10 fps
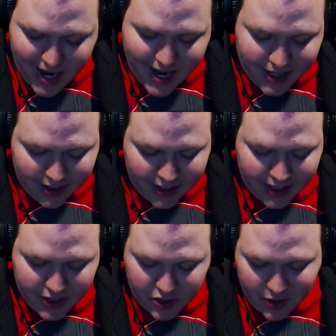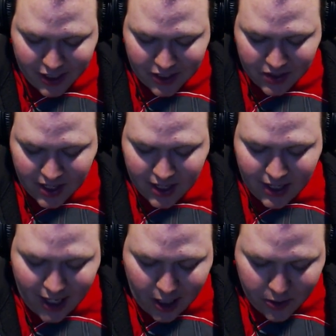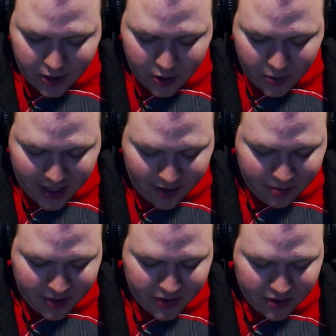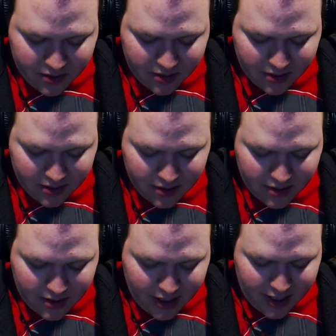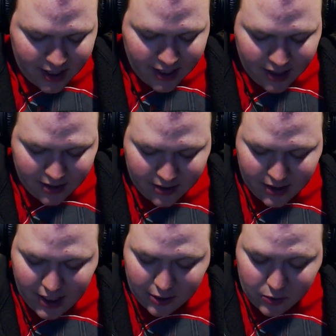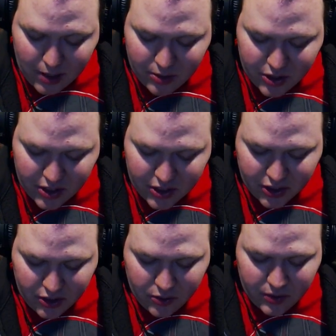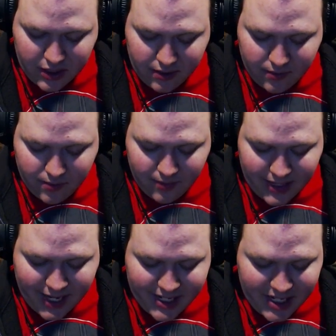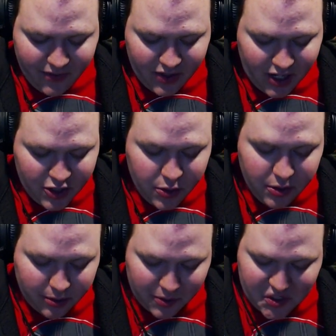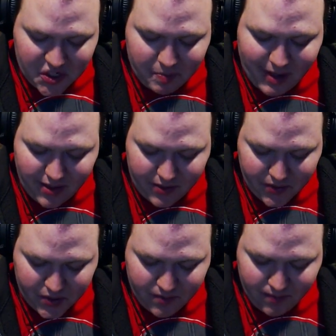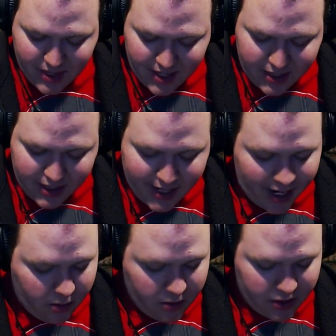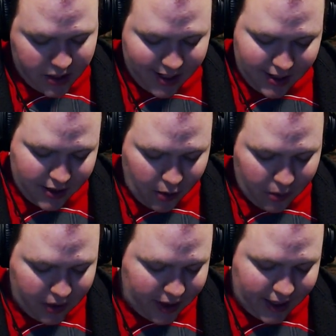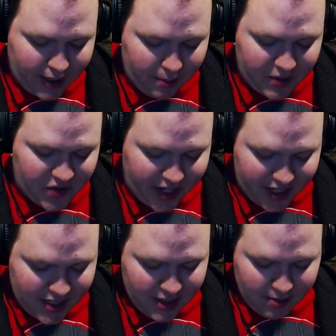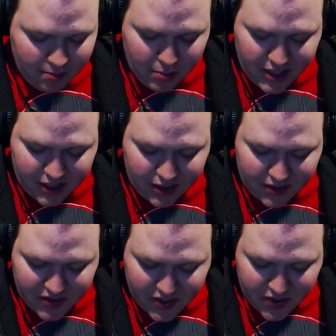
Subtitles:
Lydia screeches. How could you have been a great magician? Can't even undo your own spells. Now, dear, don't get upset, Pentegarn says.